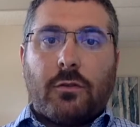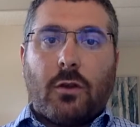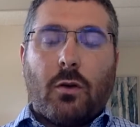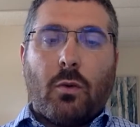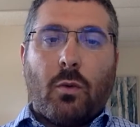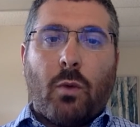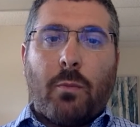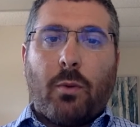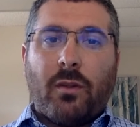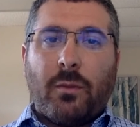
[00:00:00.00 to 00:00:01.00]
So,
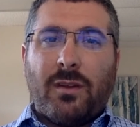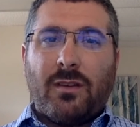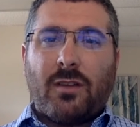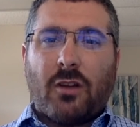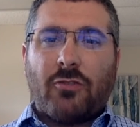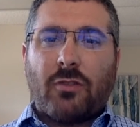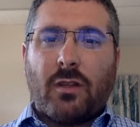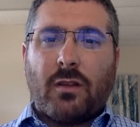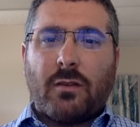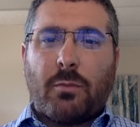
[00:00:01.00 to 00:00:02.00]
one point that we didn't touch on,
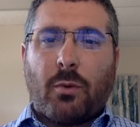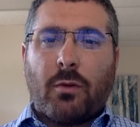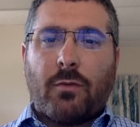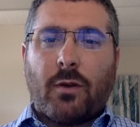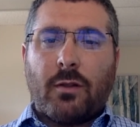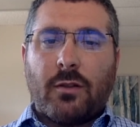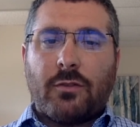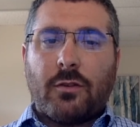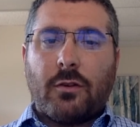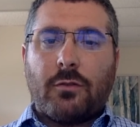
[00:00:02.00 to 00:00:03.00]
I think is important for our
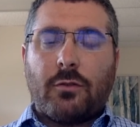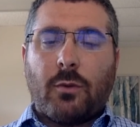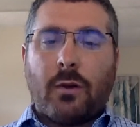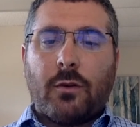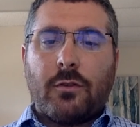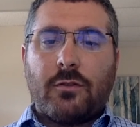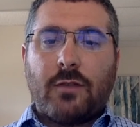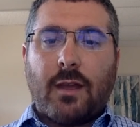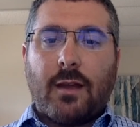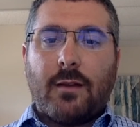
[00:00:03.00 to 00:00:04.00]
listeners to
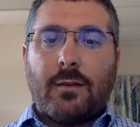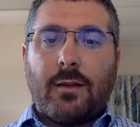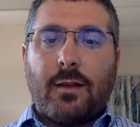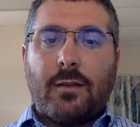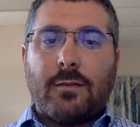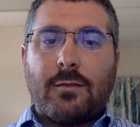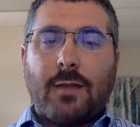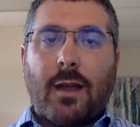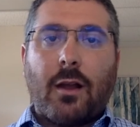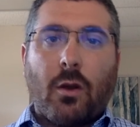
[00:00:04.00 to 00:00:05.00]
understand, is
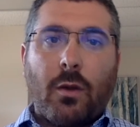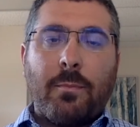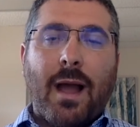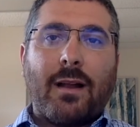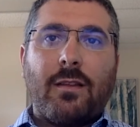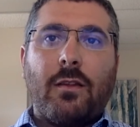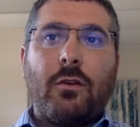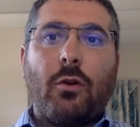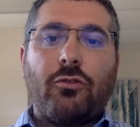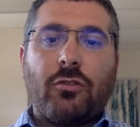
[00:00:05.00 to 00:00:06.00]
that going back to the
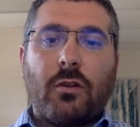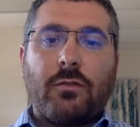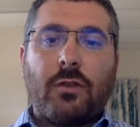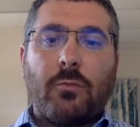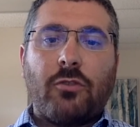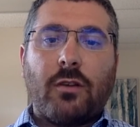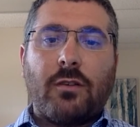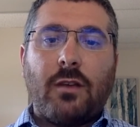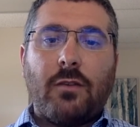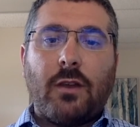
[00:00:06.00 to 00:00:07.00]
notion of
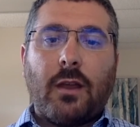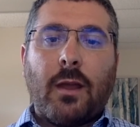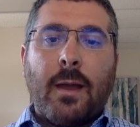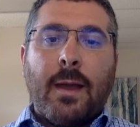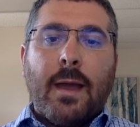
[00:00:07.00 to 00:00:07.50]
subjectivity,